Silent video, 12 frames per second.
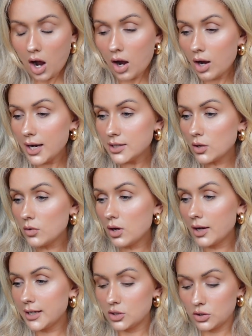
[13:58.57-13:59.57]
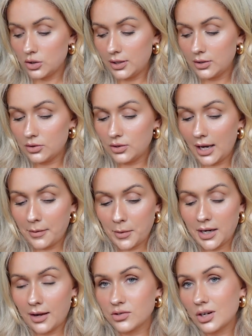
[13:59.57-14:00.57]
I don't like getting my
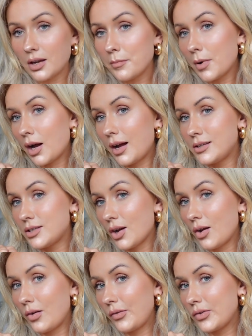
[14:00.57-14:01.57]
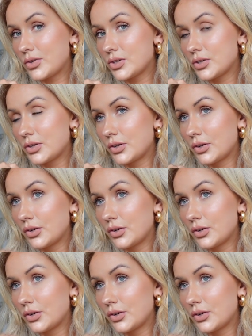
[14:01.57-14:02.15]
nails done, but I don't